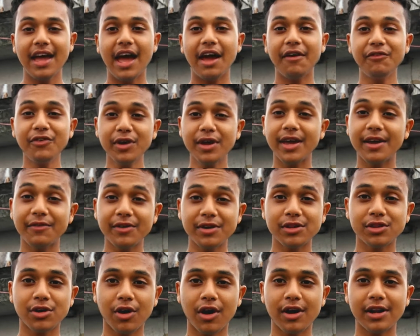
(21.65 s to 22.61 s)
Have you ever
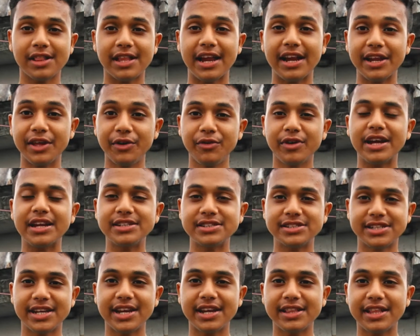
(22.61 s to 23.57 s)
thought that you can
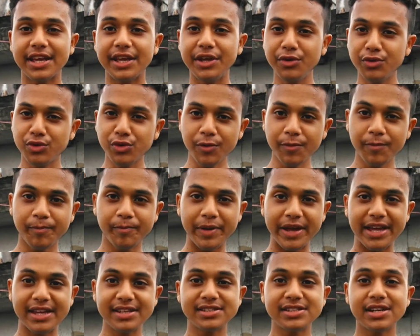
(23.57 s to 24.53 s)
shake the YouTube
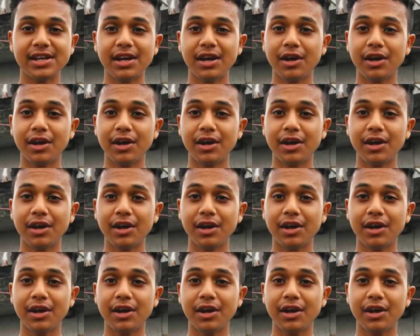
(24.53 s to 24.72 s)
page